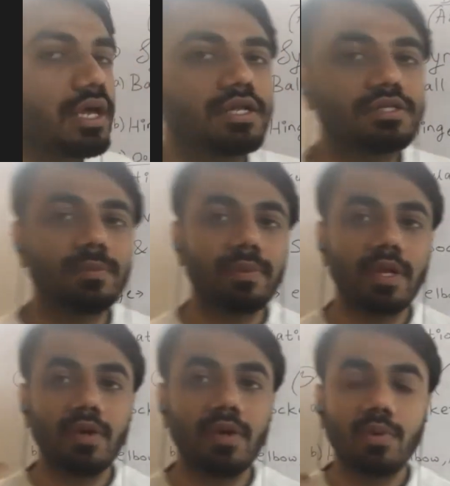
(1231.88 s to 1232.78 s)
there is a
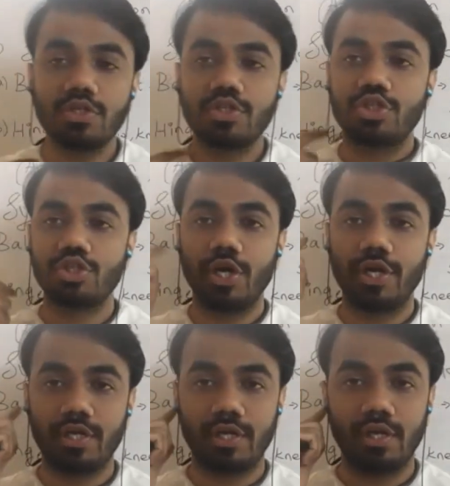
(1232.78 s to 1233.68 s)
pivot
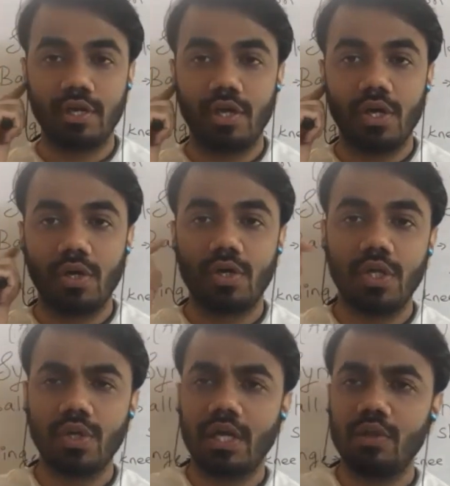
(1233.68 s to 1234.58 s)
joint.
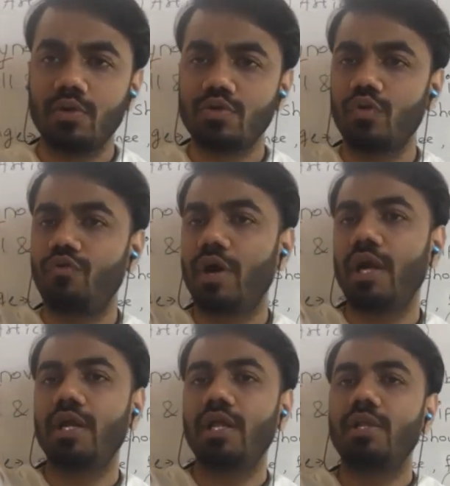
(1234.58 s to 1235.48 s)
You can also
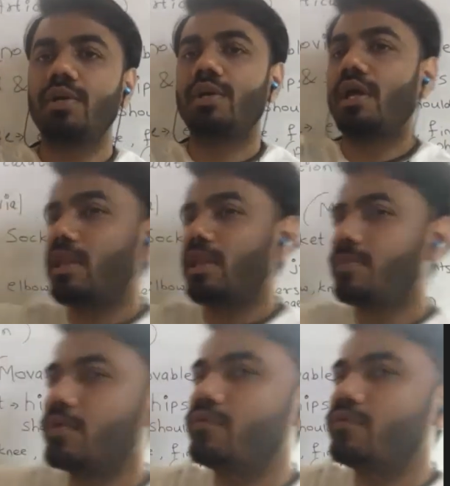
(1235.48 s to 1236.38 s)
find in your
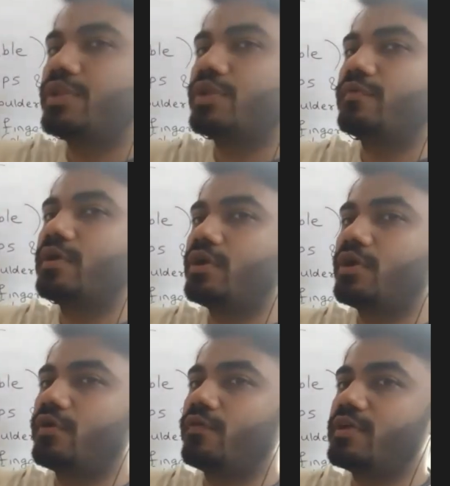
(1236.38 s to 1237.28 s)
elbow when you will
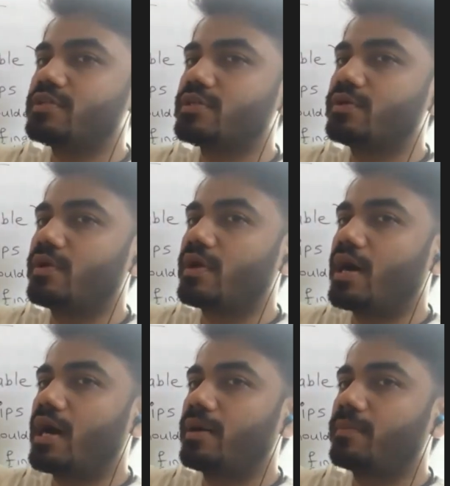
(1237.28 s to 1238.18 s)
twist your
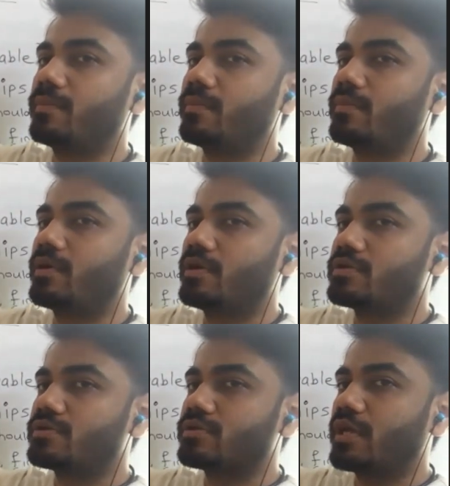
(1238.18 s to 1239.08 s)
arm.
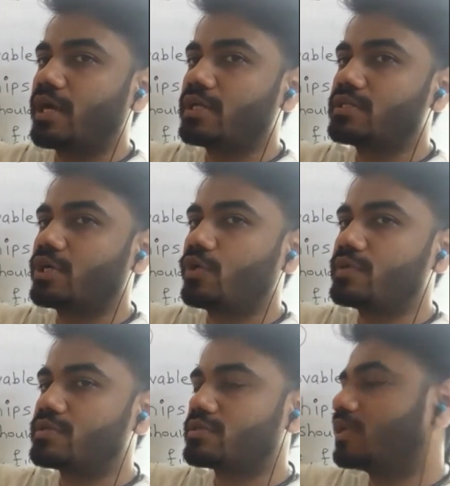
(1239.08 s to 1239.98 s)
So that is the
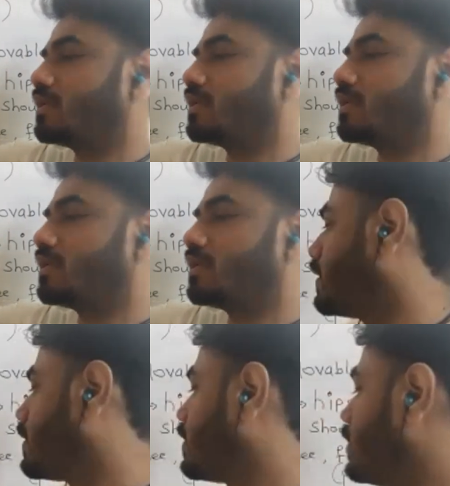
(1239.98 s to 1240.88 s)
twisting
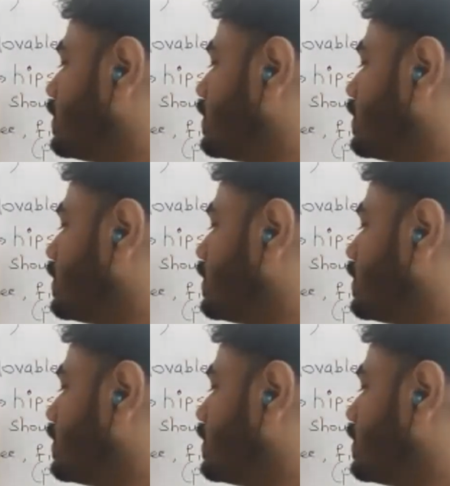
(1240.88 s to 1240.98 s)
movement,